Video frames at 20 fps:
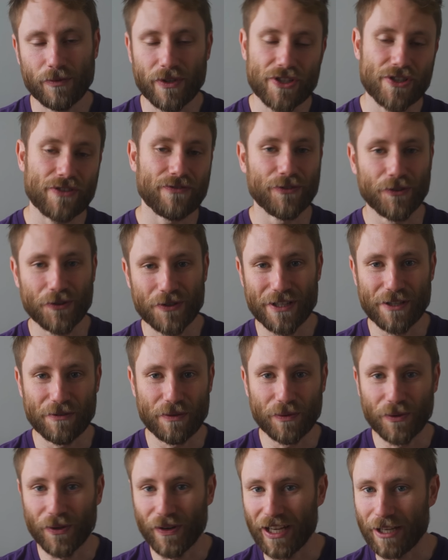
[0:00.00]
which unfortunately we
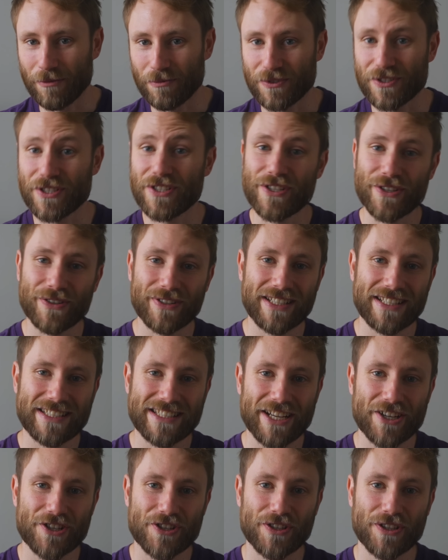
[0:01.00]
were not able to do in this
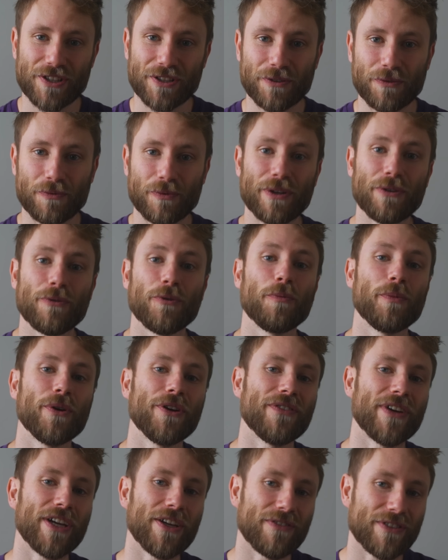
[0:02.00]
session, we will
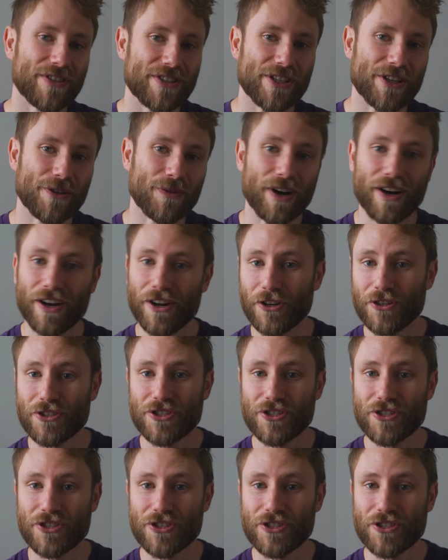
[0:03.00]
move over to our